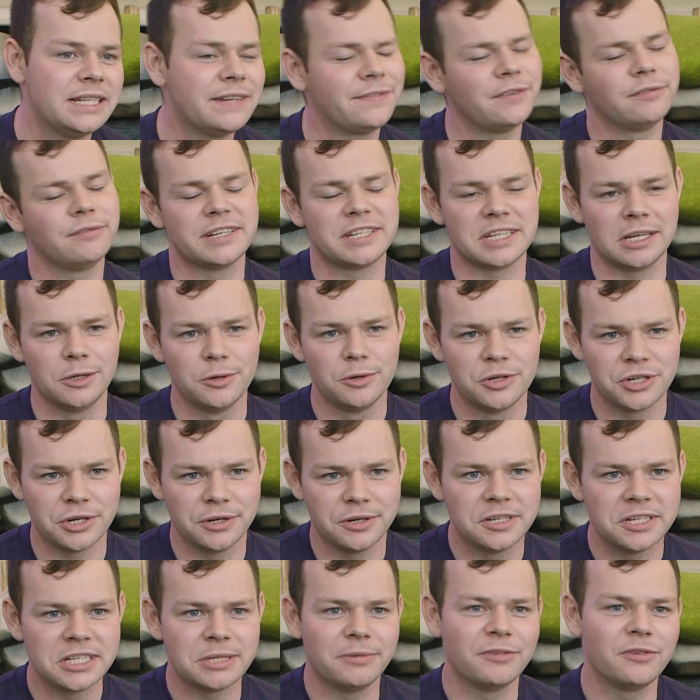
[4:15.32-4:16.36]
different
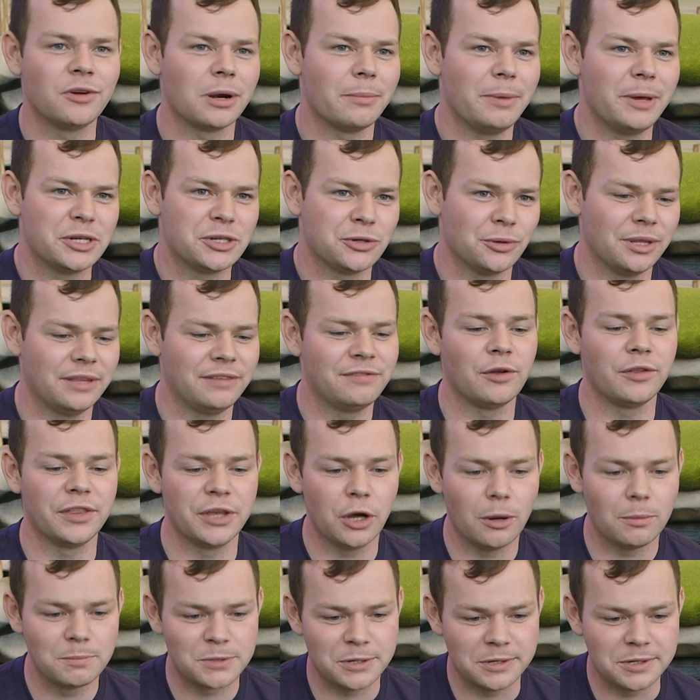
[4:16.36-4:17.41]
resolutions, so we've got to make sure they've got
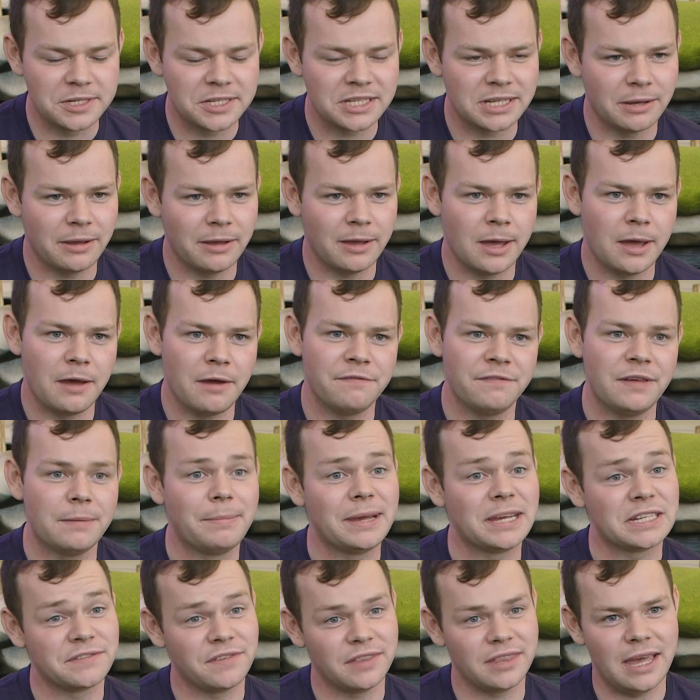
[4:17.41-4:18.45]
the options that fit
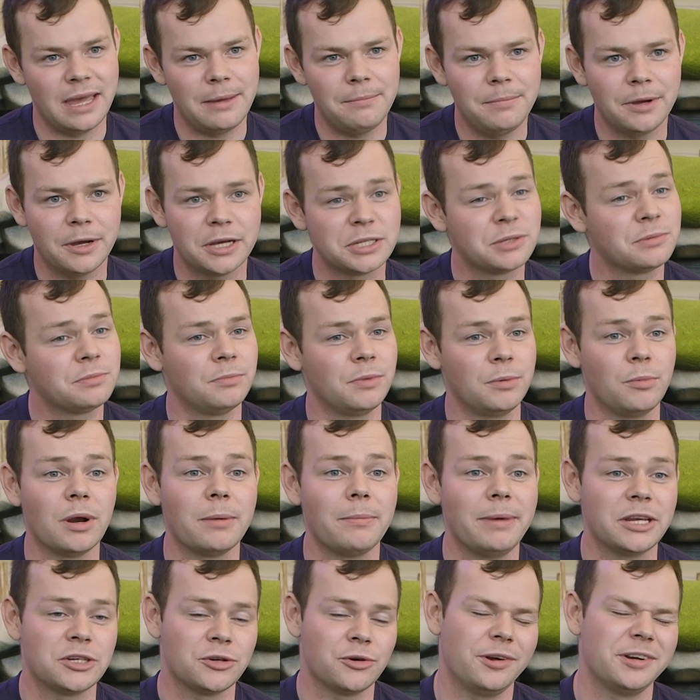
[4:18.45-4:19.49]
best for them, because we want
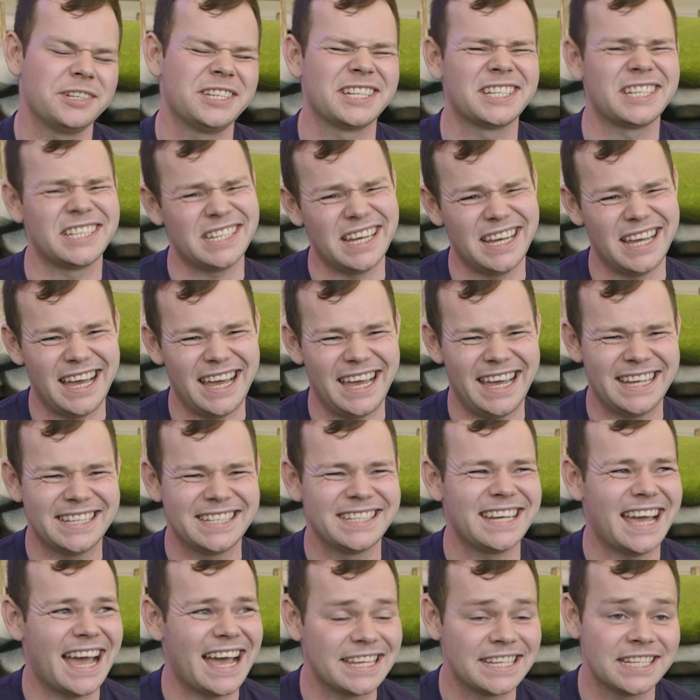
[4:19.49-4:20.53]
to make sure
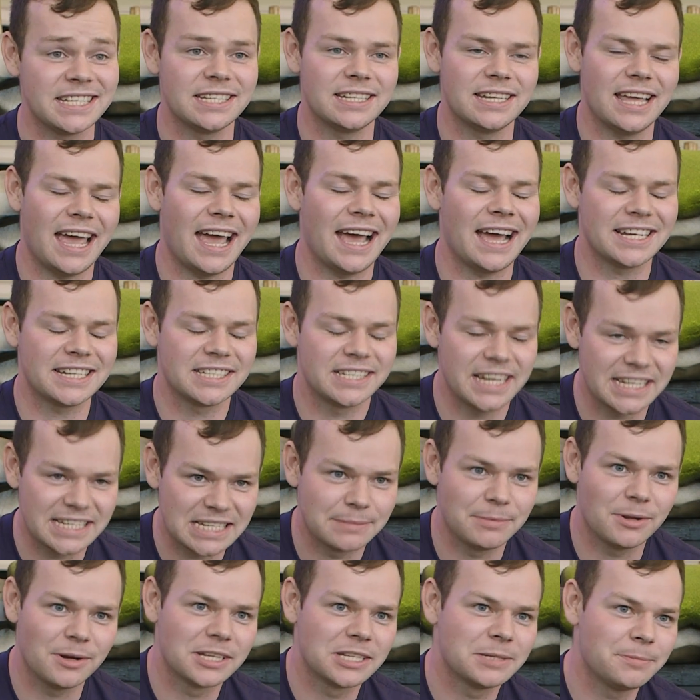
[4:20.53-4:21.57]
it's as
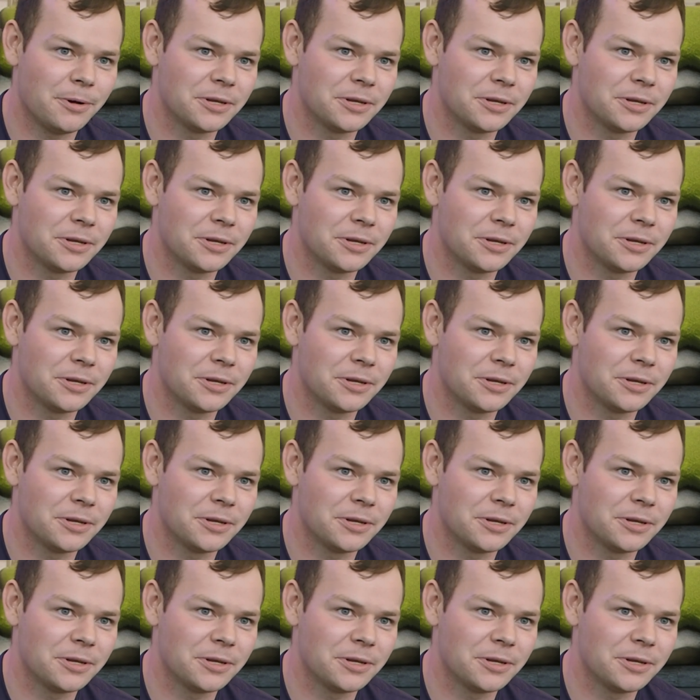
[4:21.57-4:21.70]
accessible as